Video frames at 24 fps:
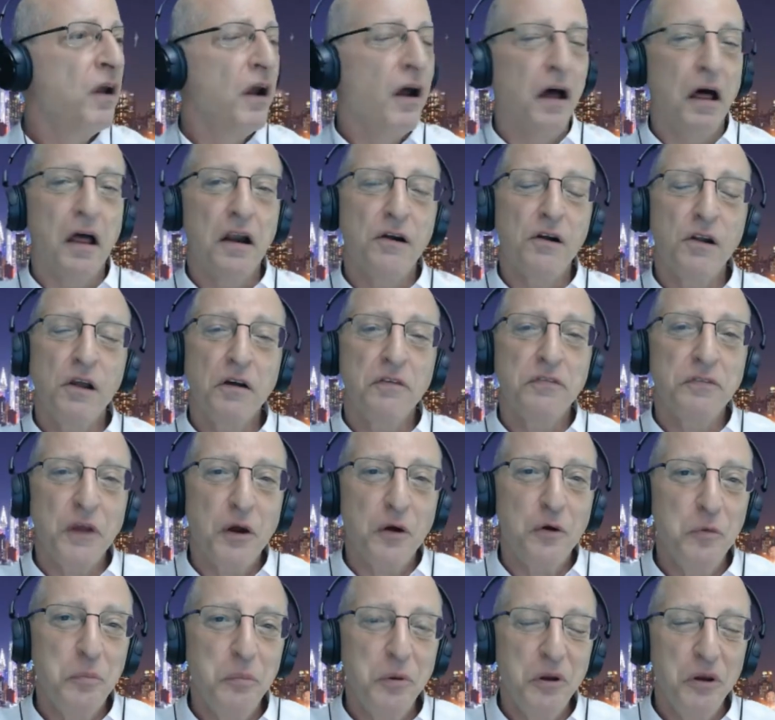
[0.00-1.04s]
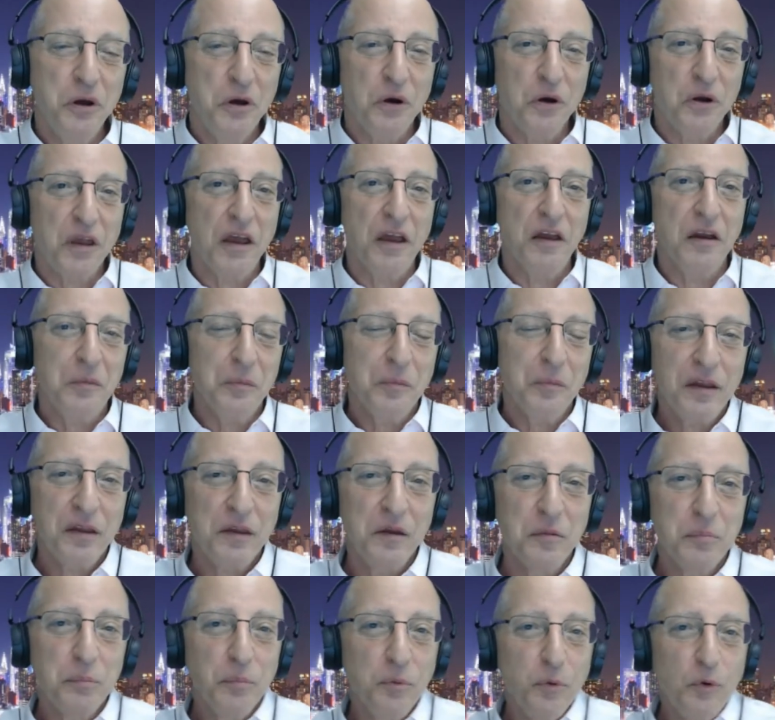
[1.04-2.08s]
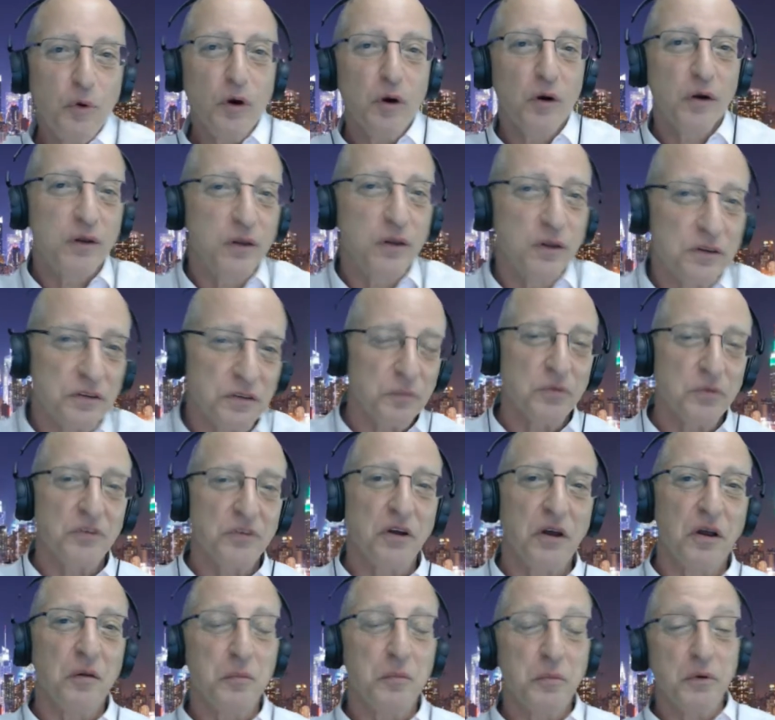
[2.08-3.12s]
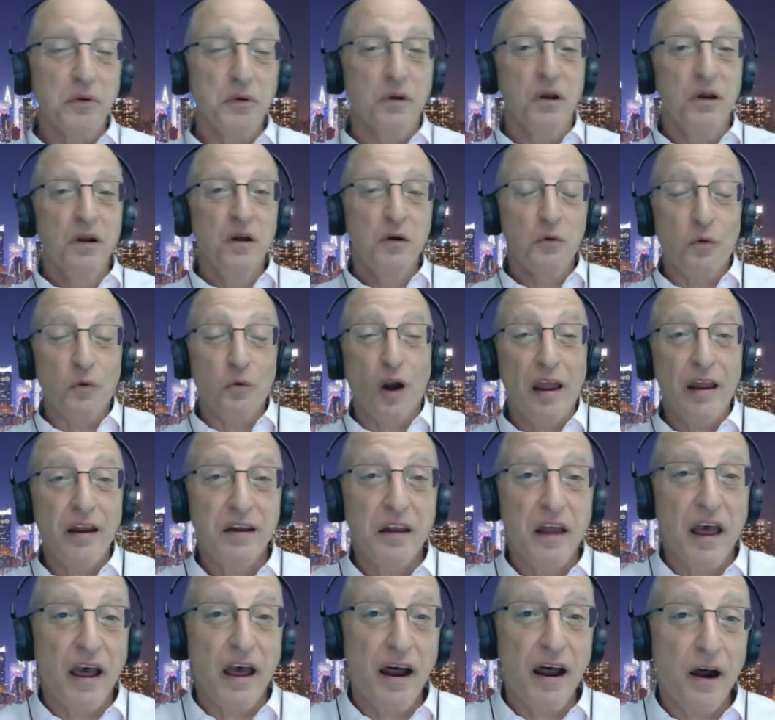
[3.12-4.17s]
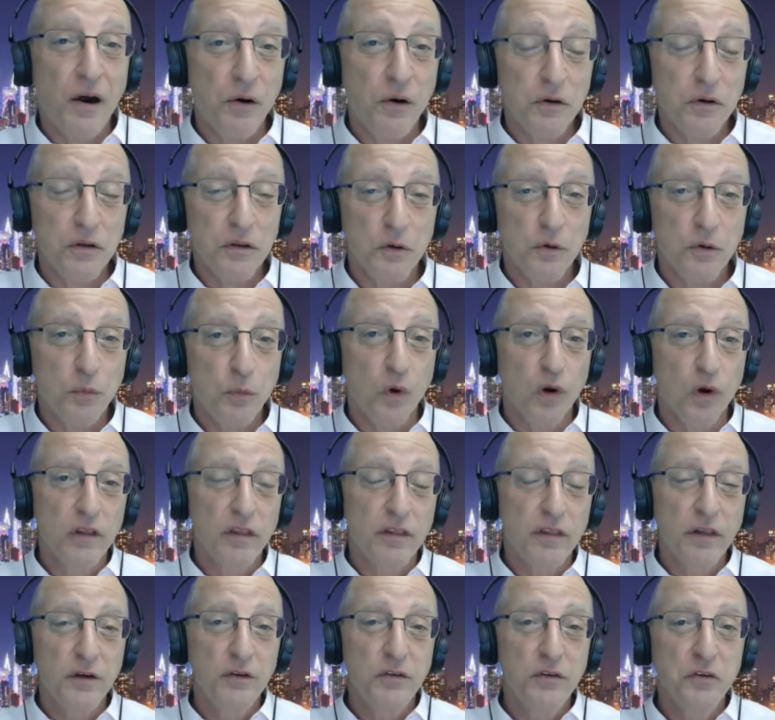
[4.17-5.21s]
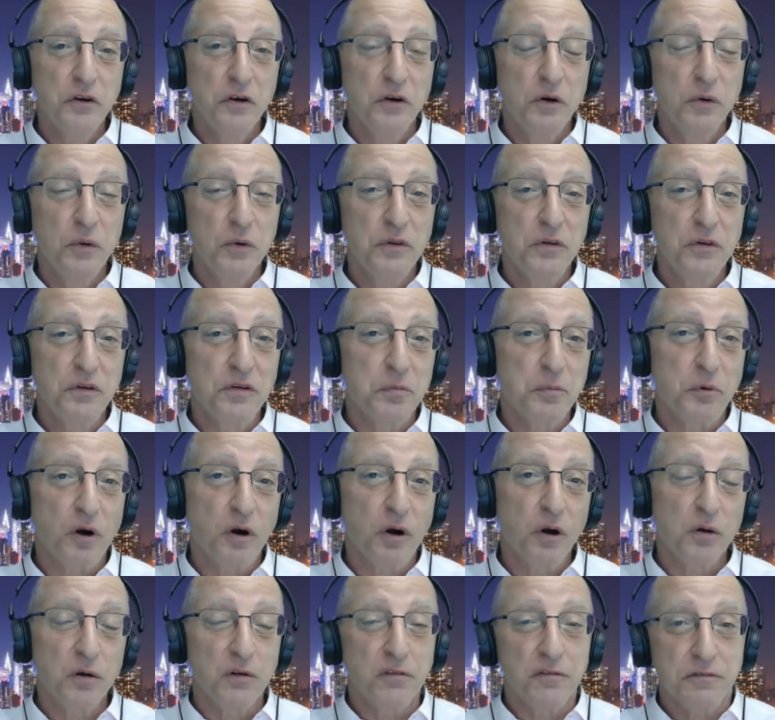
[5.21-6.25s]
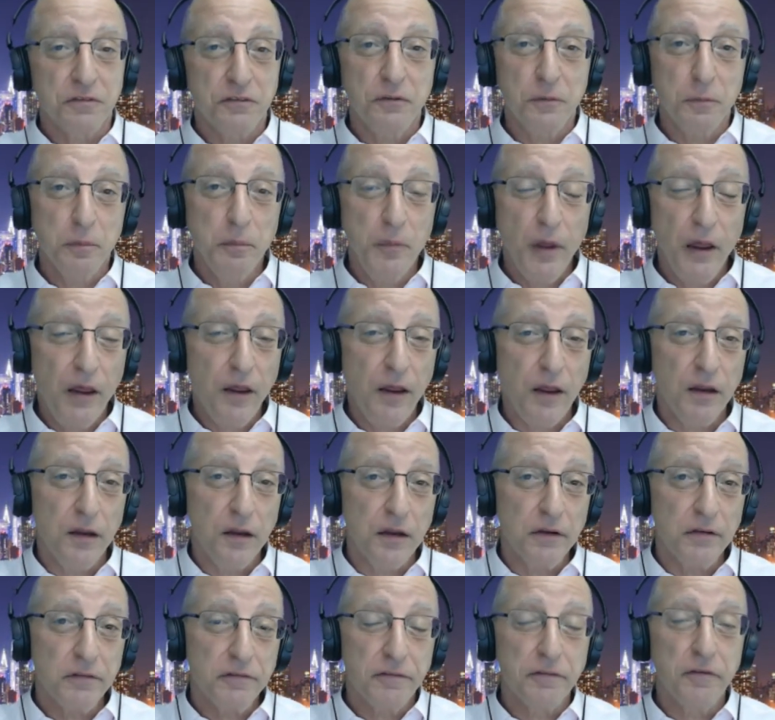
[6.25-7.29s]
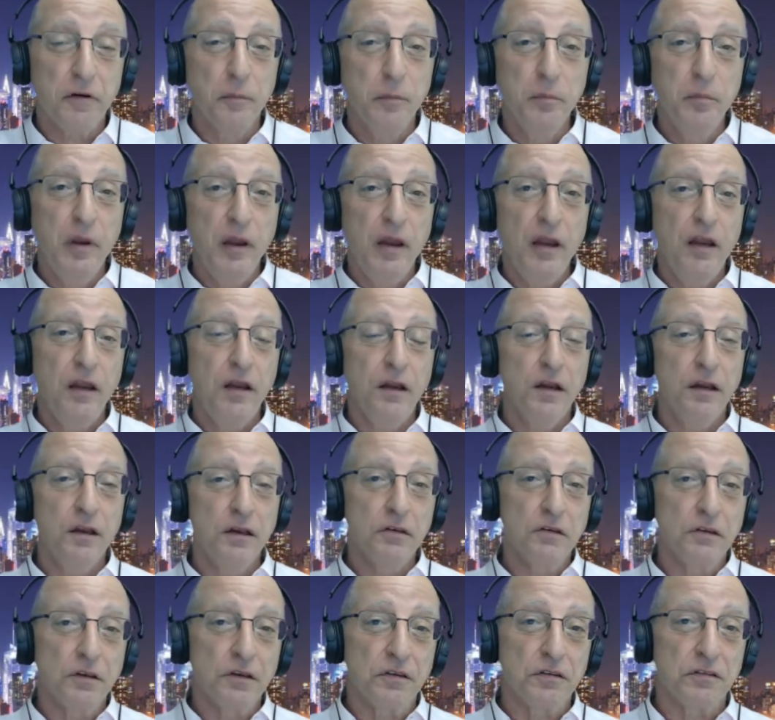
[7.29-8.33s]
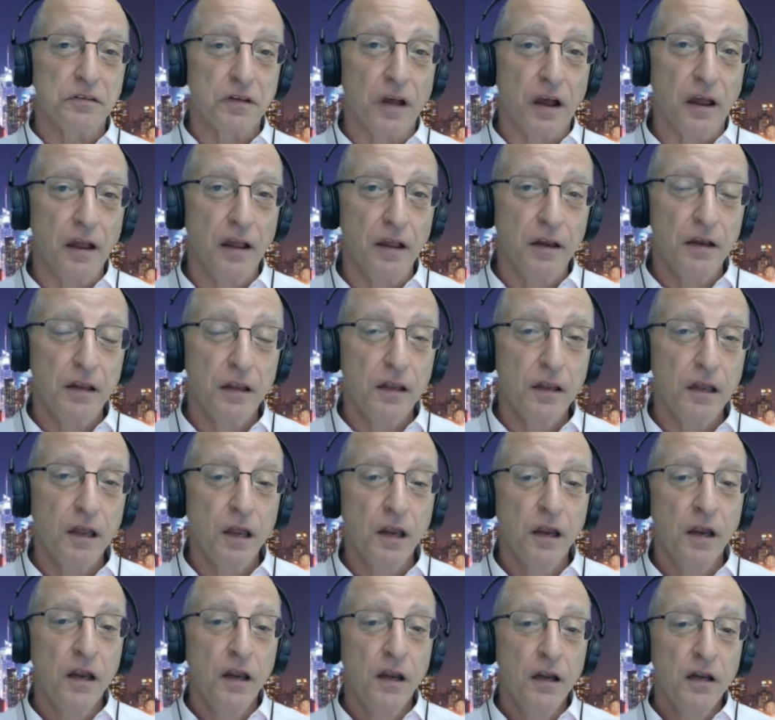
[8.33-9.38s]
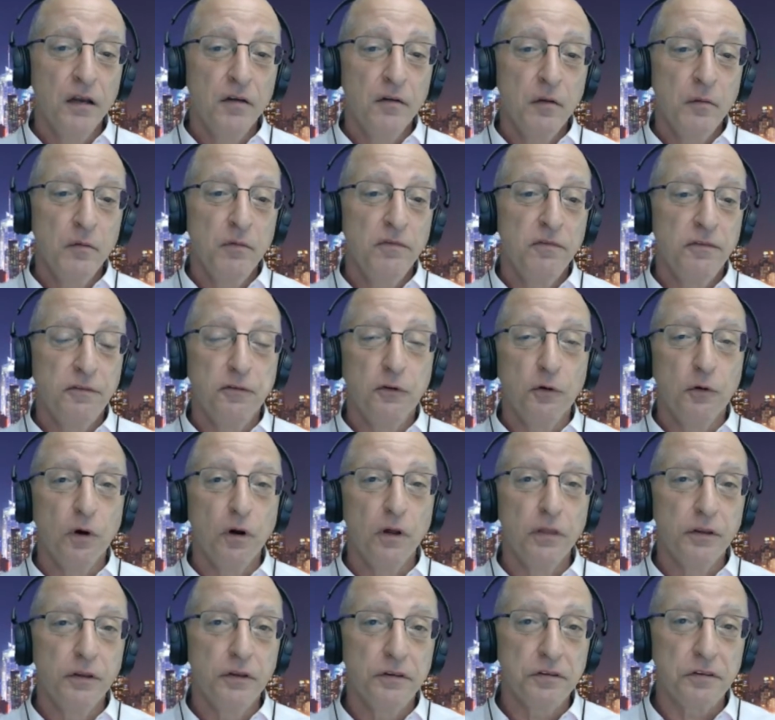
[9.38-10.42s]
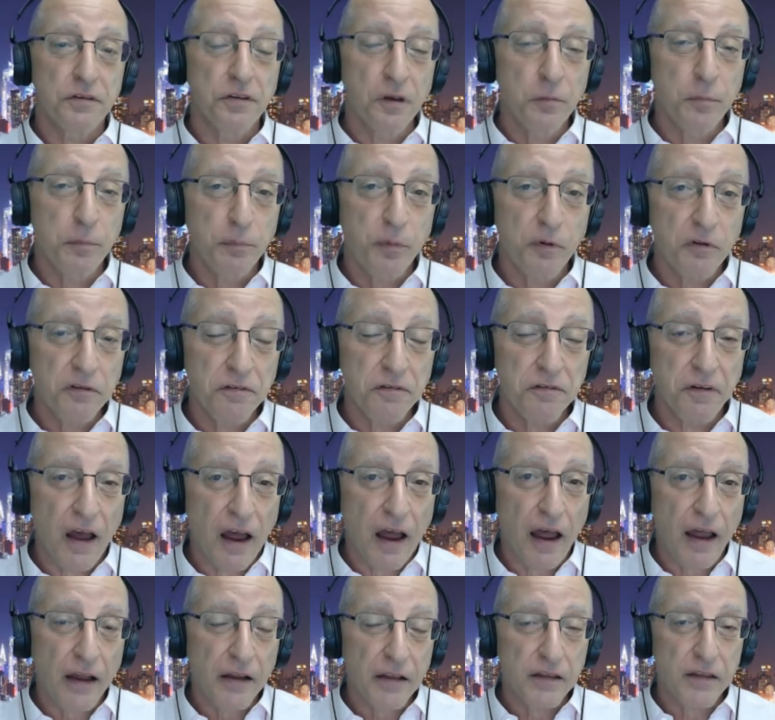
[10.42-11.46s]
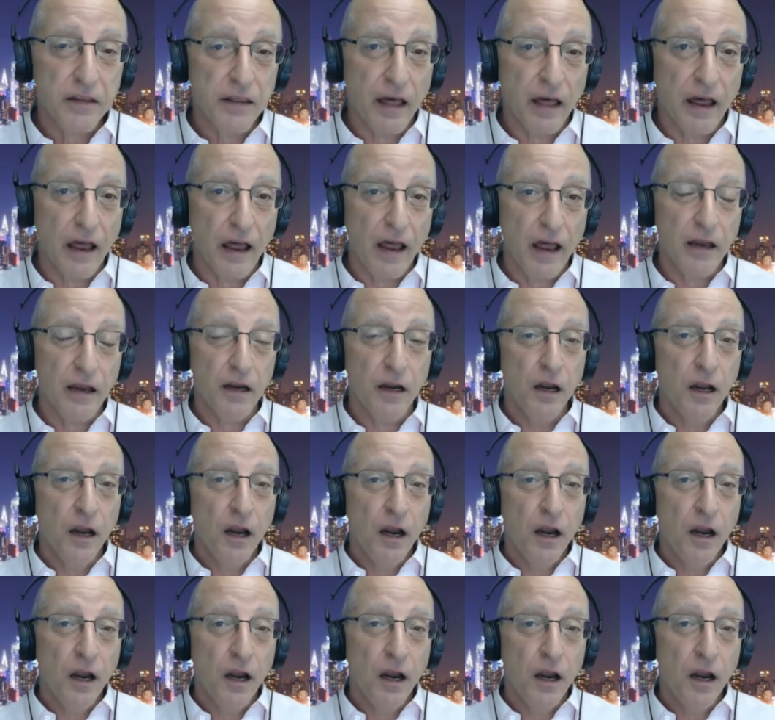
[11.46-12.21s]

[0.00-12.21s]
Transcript: I don't know if that would be okay. It might get boring at some time. But right now, what they're doing with this program, for me, is exciting for the simple fact that